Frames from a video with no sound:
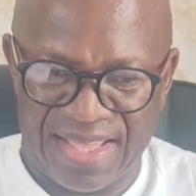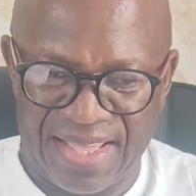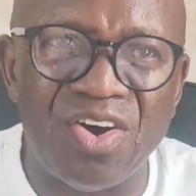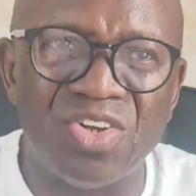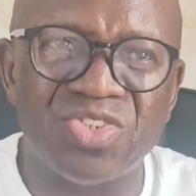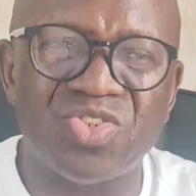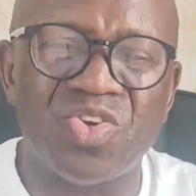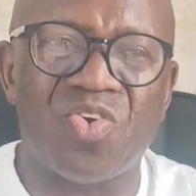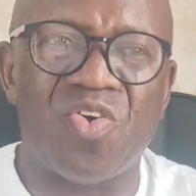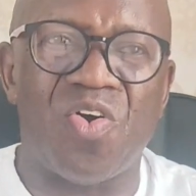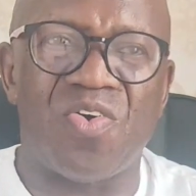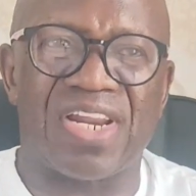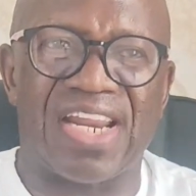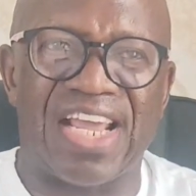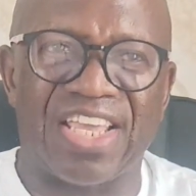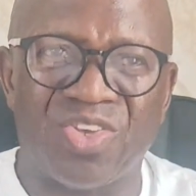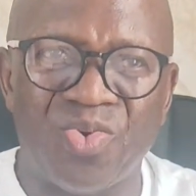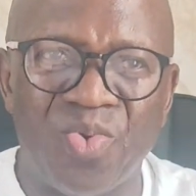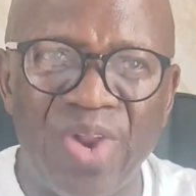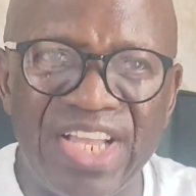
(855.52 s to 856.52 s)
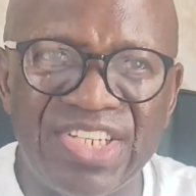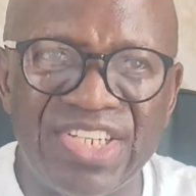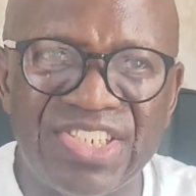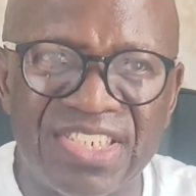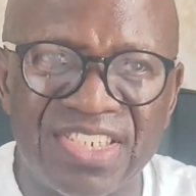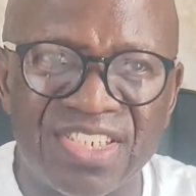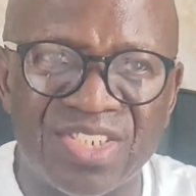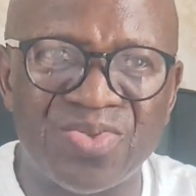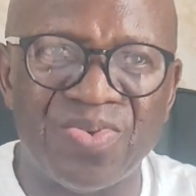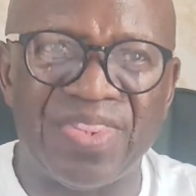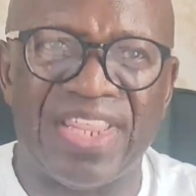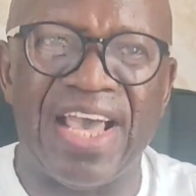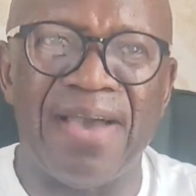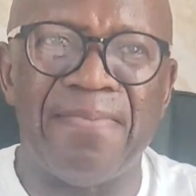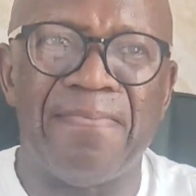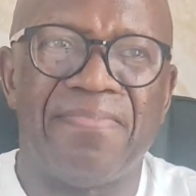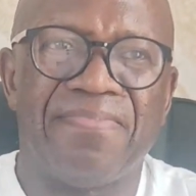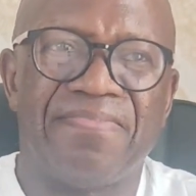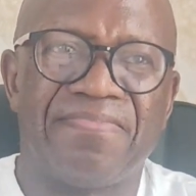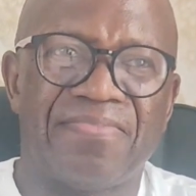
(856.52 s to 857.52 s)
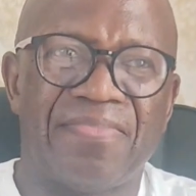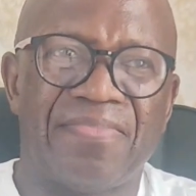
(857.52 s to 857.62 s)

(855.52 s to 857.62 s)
Also, congratulations to them